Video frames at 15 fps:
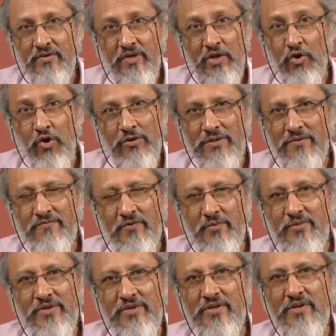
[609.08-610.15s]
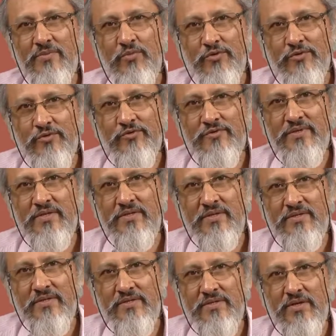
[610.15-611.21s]
Recall from earlier modules that
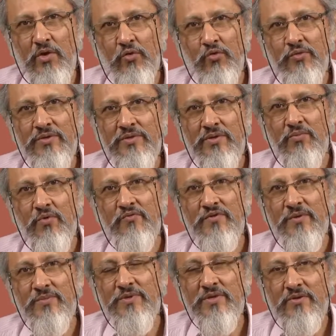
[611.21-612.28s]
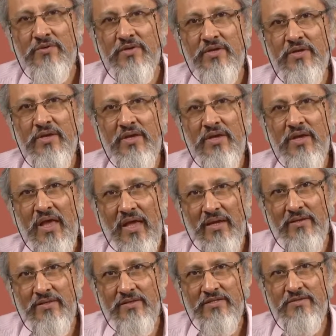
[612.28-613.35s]
this is how the morpheme theory
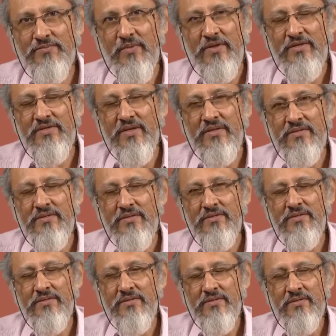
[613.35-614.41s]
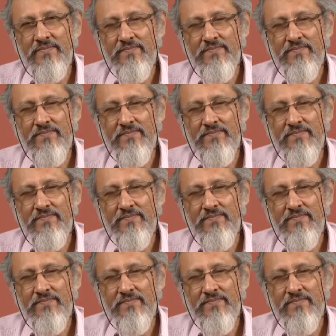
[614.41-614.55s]
handles past tenses.